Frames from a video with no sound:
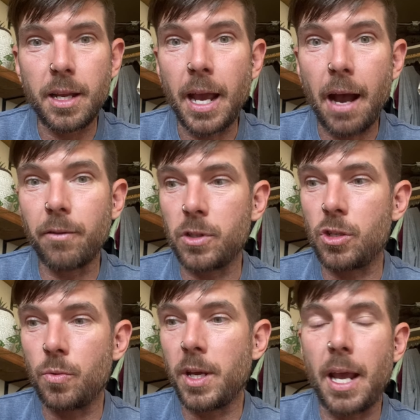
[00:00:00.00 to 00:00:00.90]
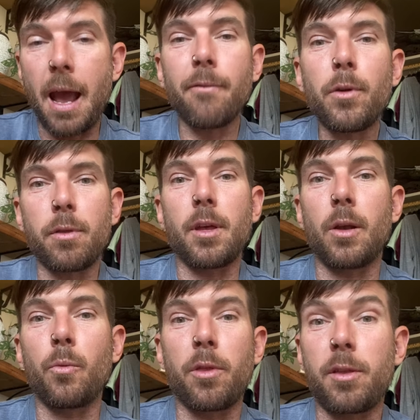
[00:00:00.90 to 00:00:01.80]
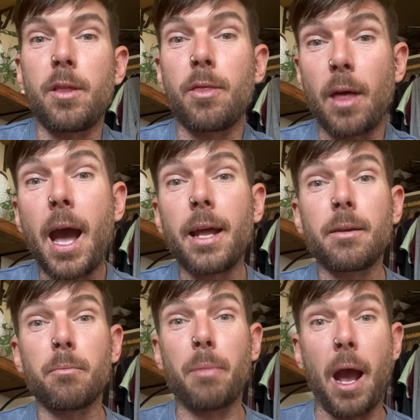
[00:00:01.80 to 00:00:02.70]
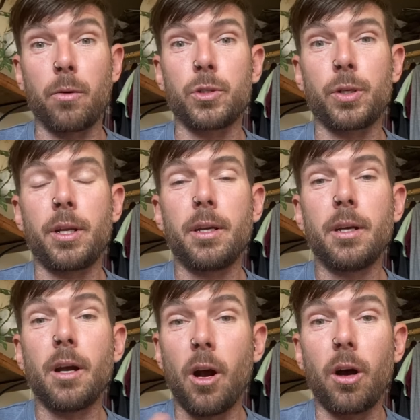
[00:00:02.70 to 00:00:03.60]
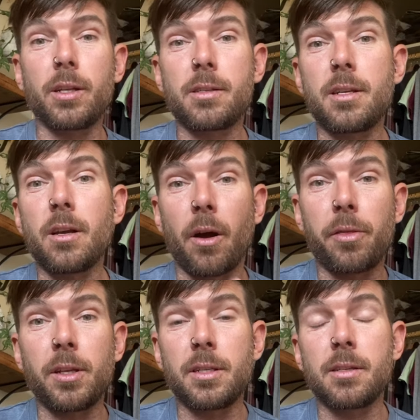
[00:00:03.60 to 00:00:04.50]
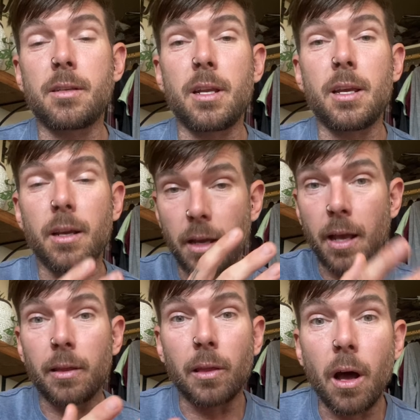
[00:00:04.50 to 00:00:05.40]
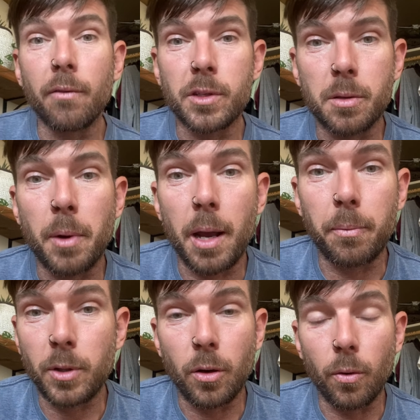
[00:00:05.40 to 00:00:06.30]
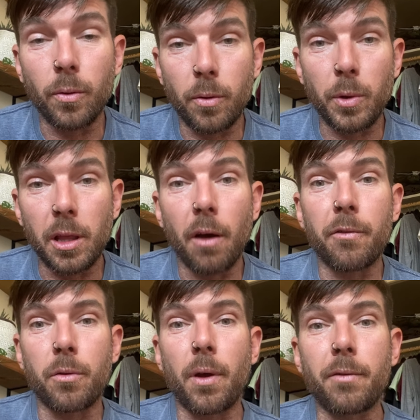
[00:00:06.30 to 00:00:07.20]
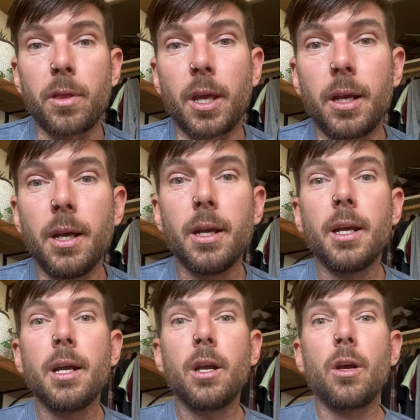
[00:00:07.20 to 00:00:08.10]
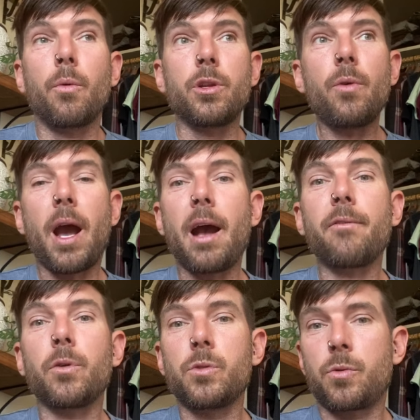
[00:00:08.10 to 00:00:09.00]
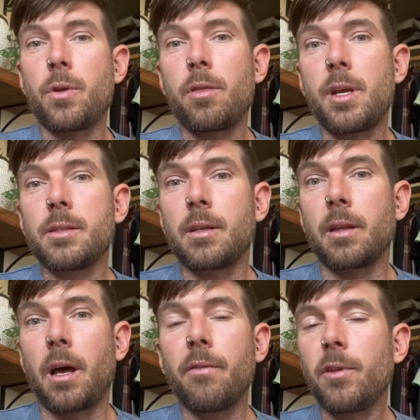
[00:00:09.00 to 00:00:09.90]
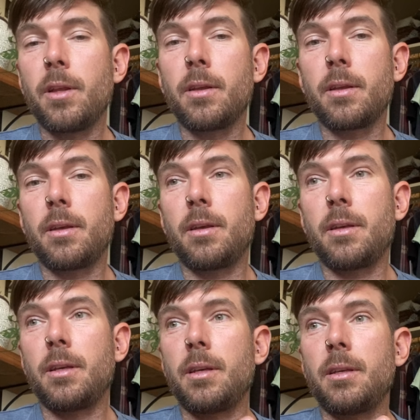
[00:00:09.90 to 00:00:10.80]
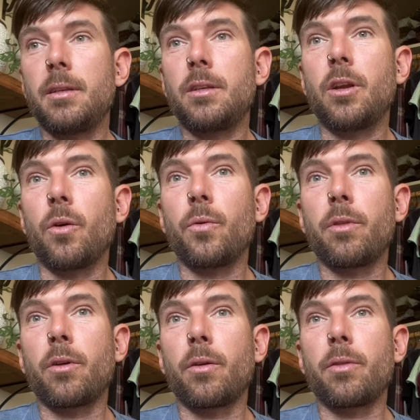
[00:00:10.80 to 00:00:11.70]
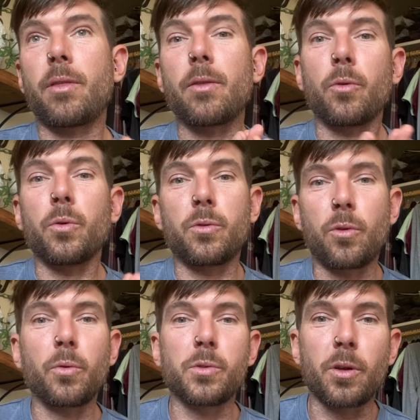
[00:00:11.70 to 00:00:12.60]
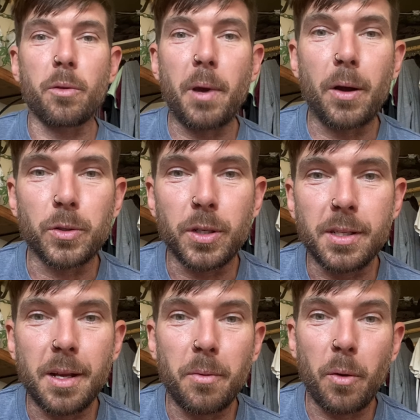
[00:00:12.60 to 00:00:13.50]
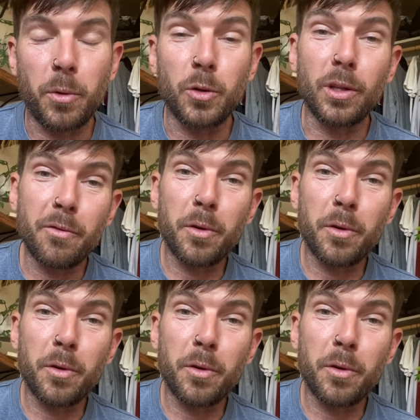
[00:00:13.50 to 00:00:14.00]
have us doing everything within that boundary. Honesty, authenticity, and love is the vibe, we love through everything. When you have those three things in love, those are the boundaries. And when you live